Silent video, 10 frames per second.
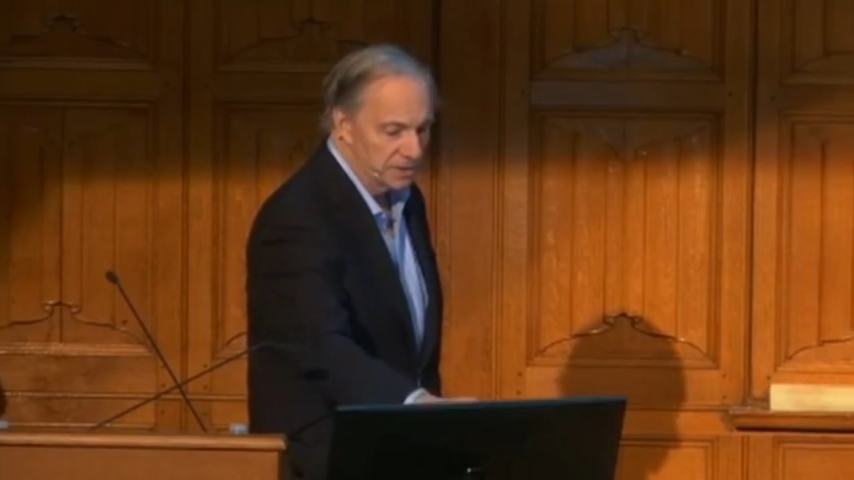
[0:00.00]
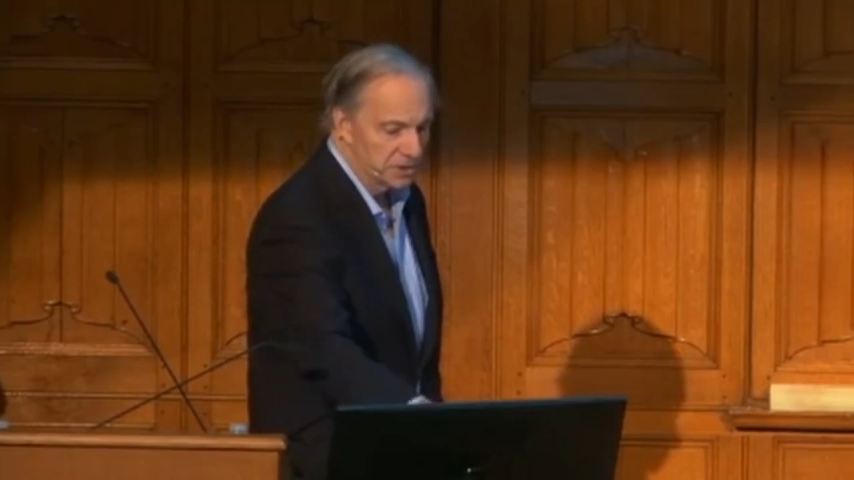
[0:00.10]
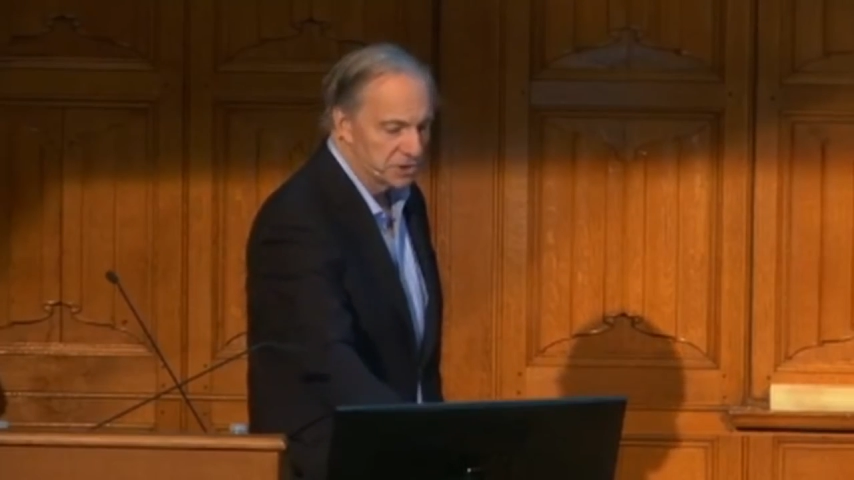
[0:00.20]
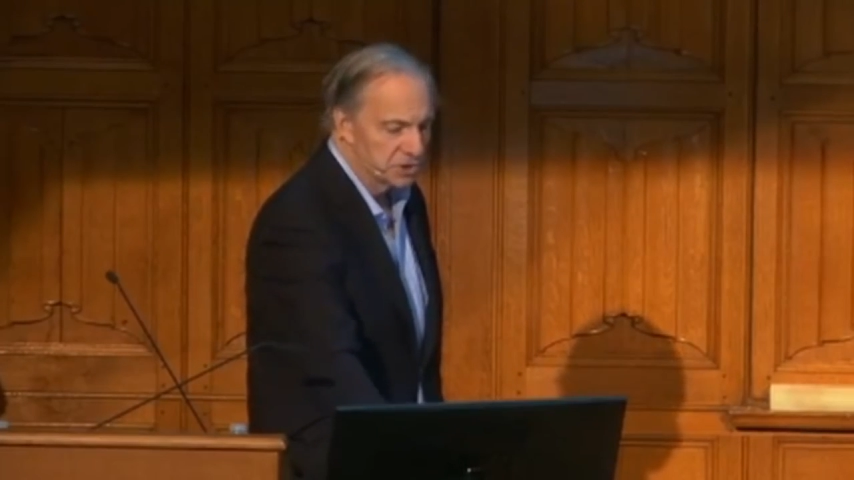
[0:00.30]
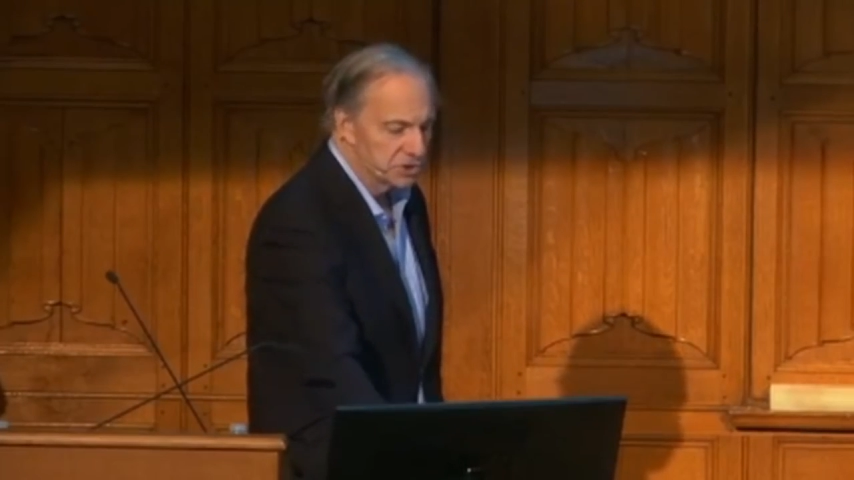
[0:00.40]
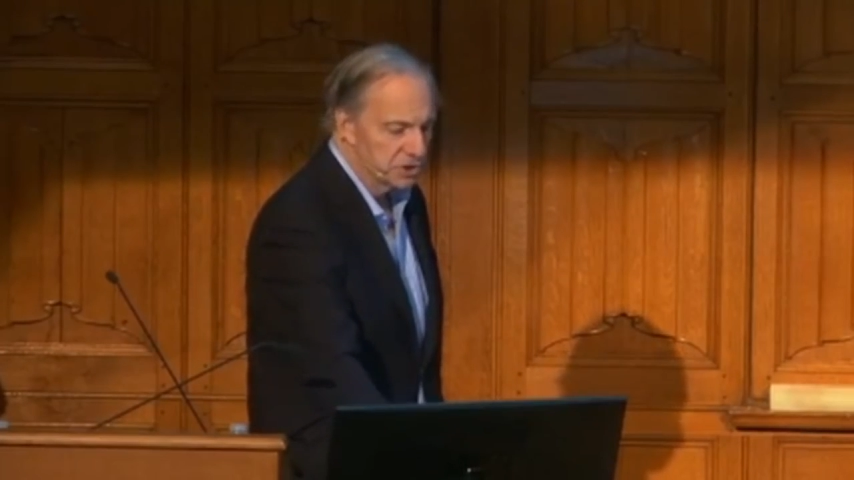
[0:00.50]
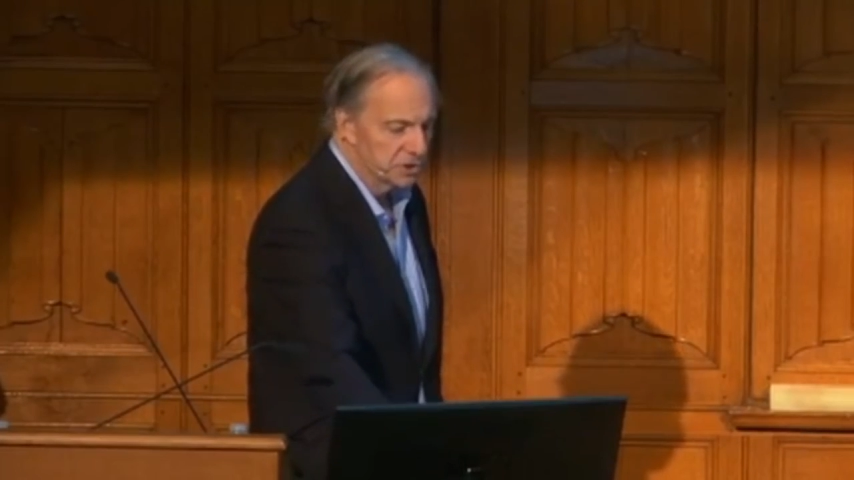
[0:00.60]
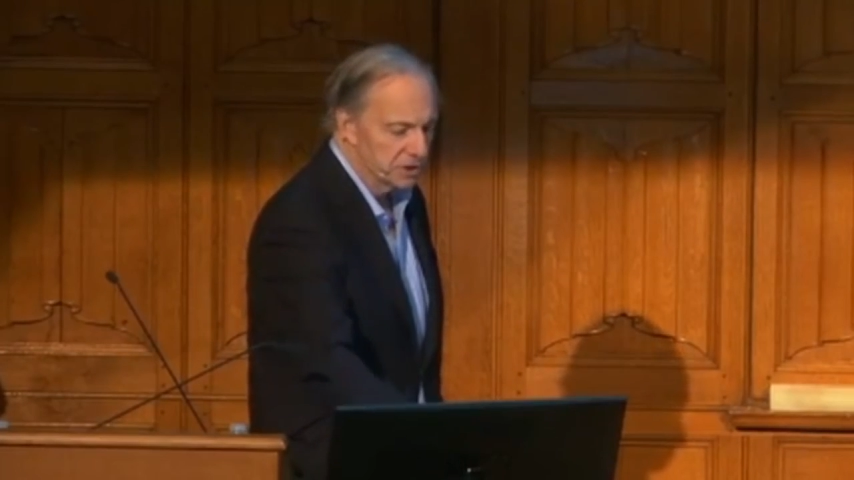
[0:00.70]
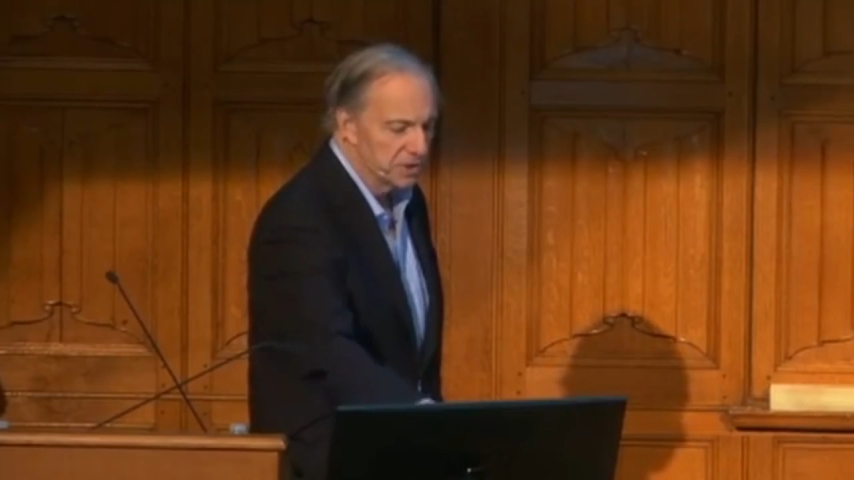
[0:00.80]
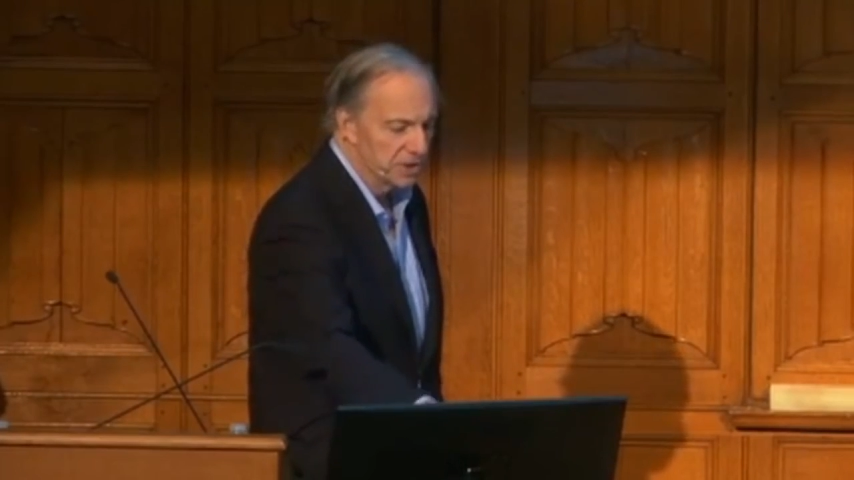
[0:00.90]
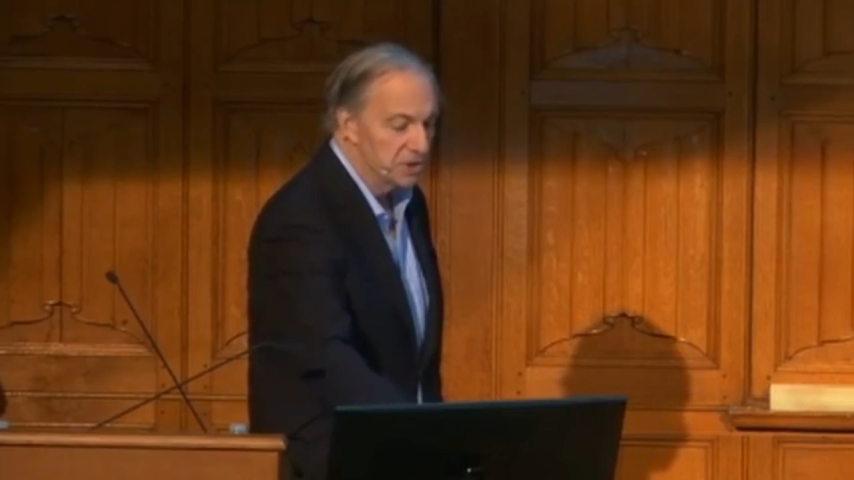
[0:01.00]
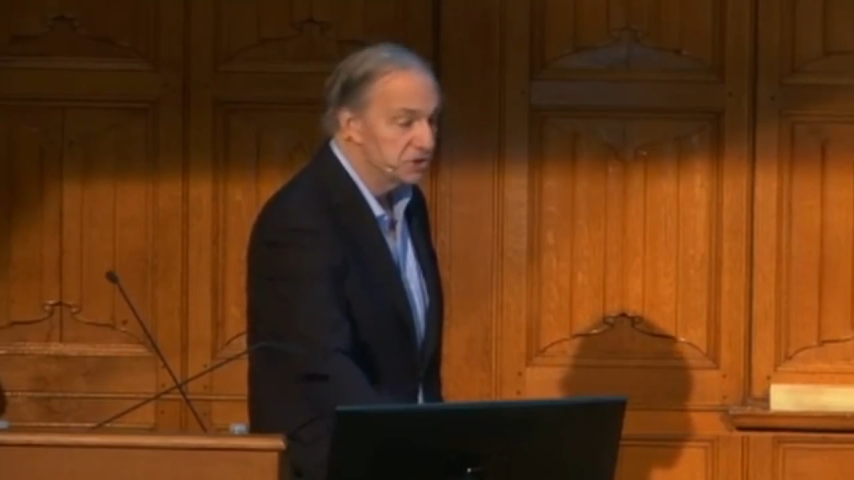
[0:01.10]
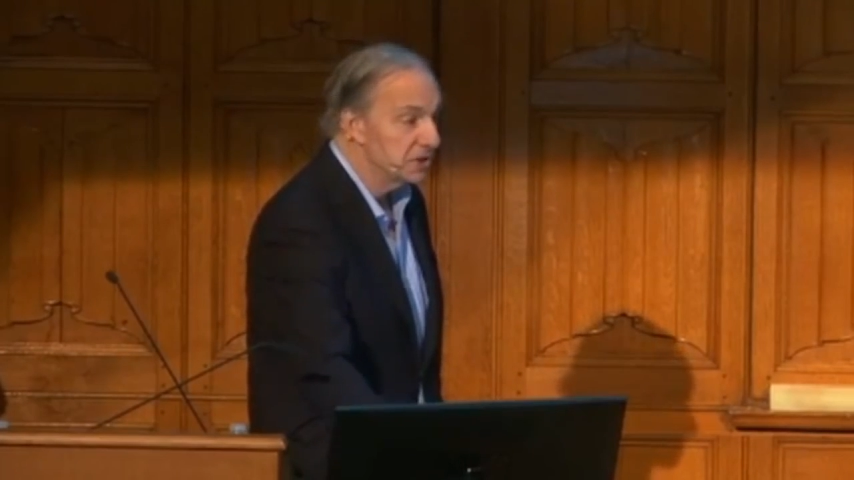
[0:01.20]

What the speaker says: Do these